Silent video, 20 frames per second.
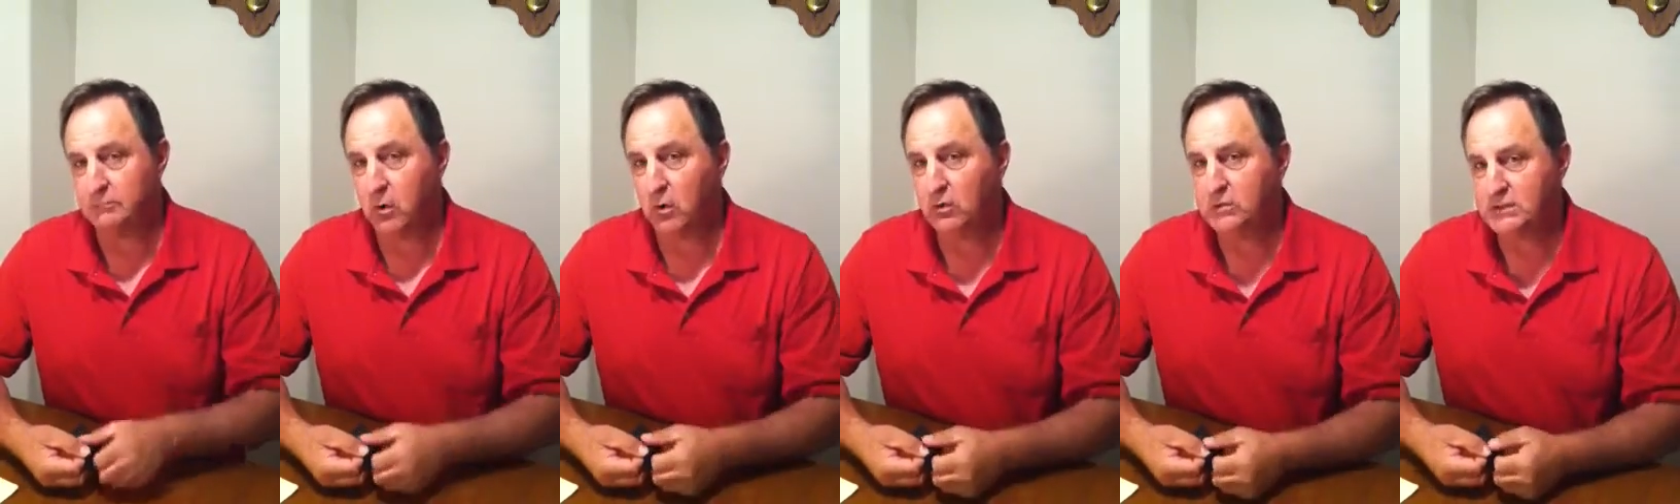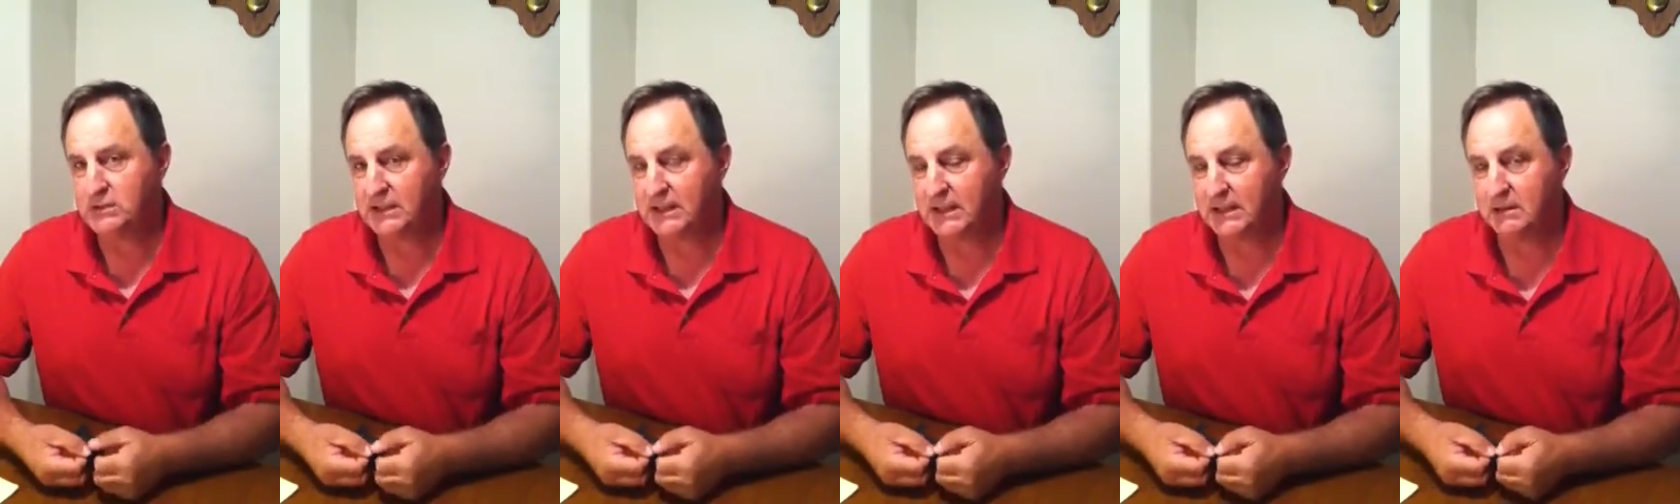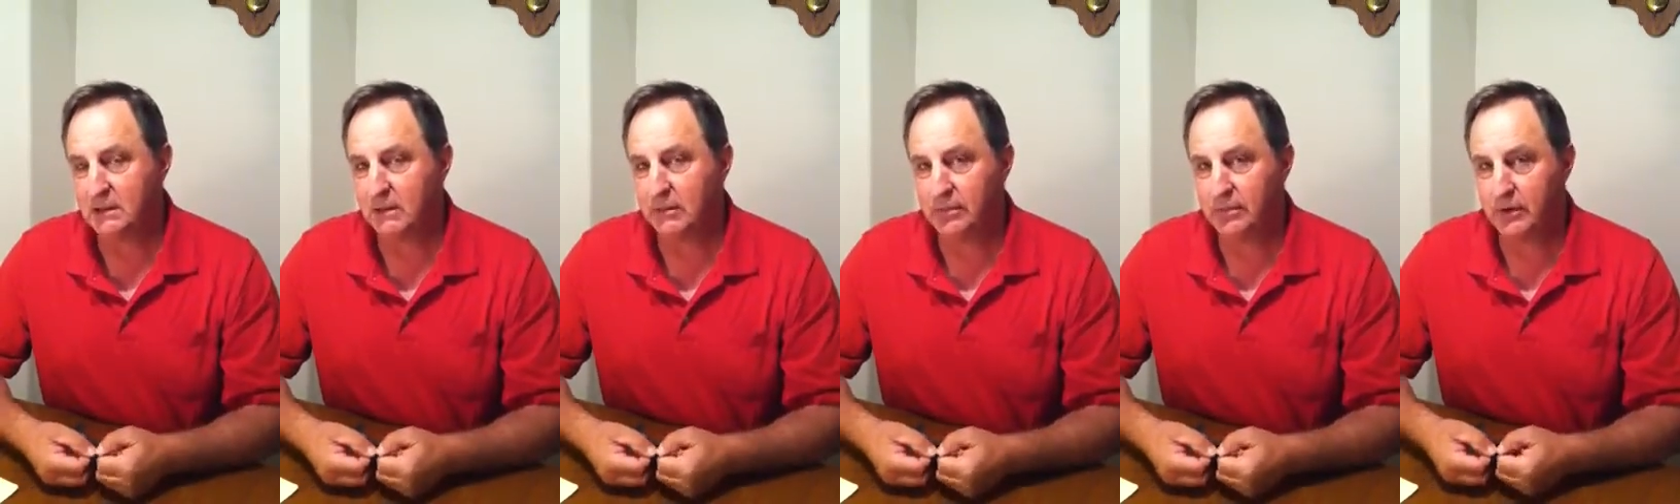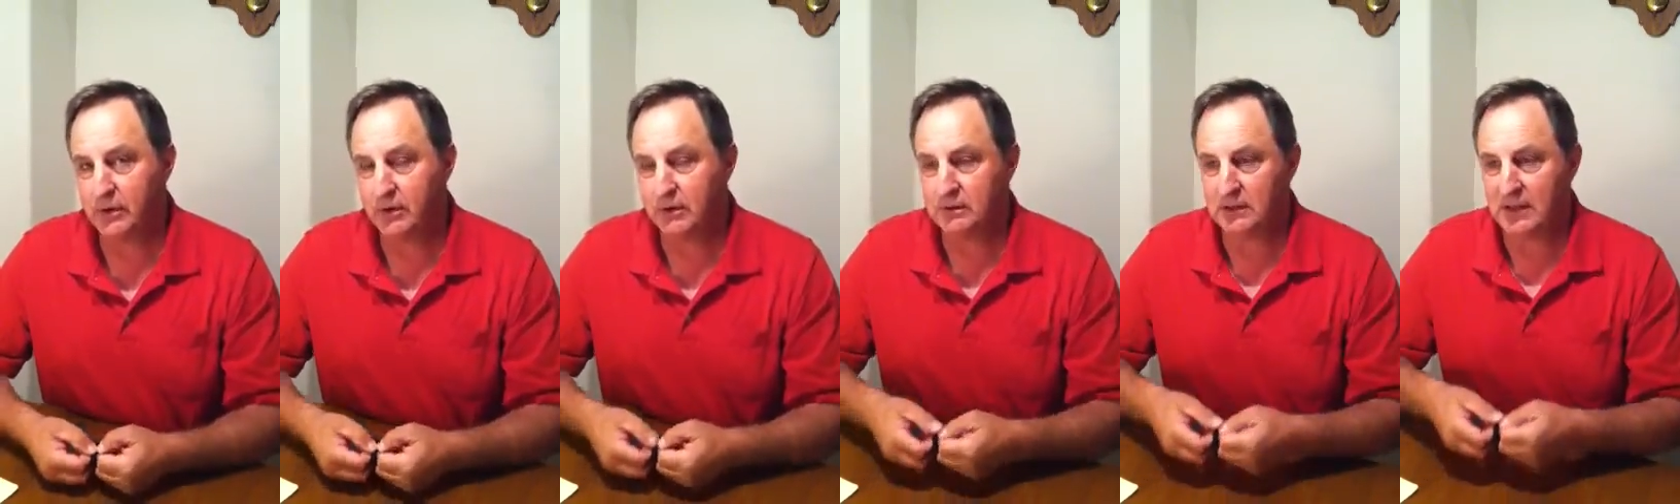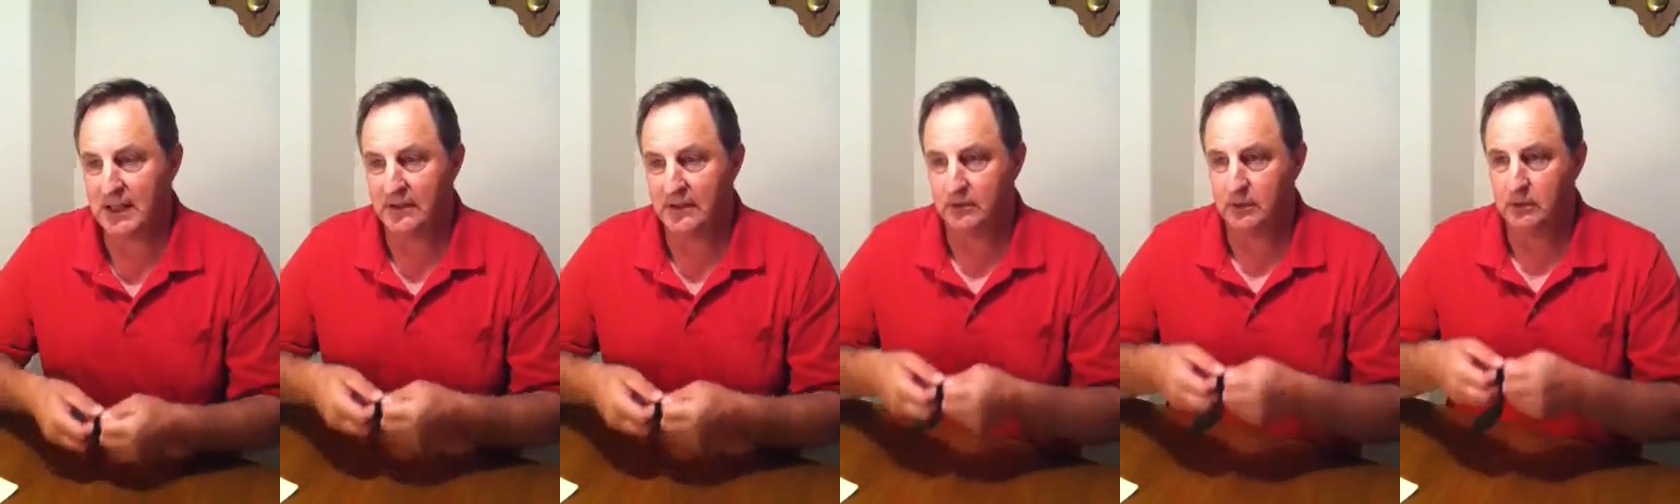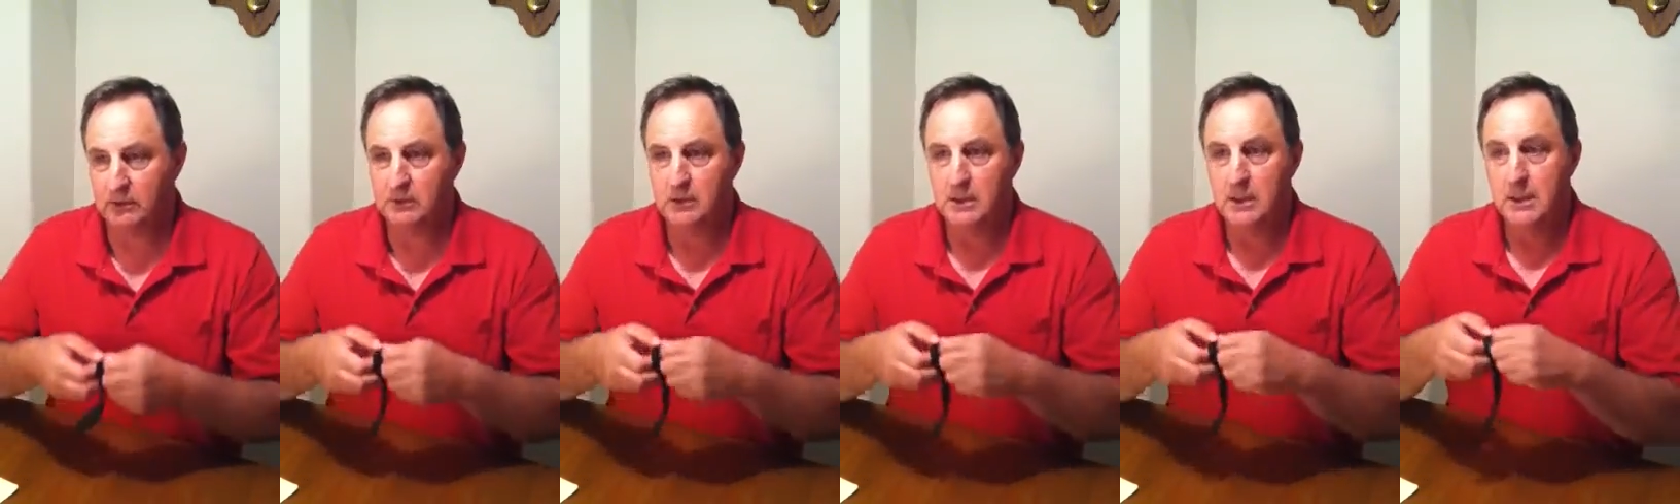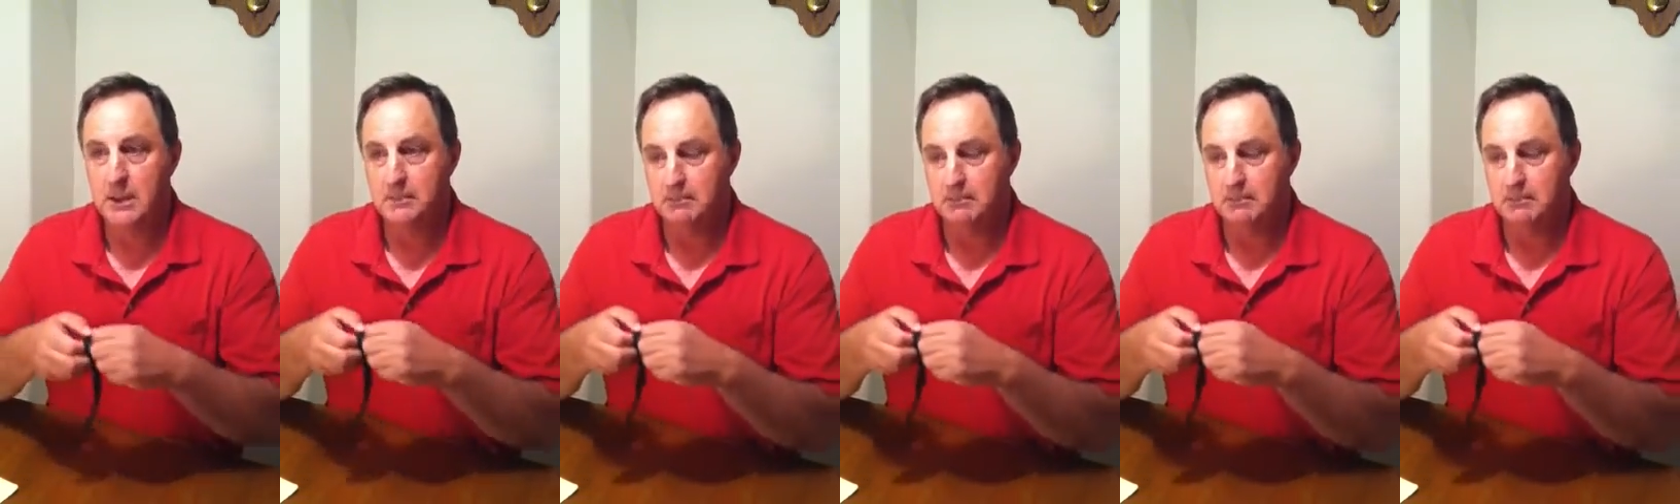mostly in the third level,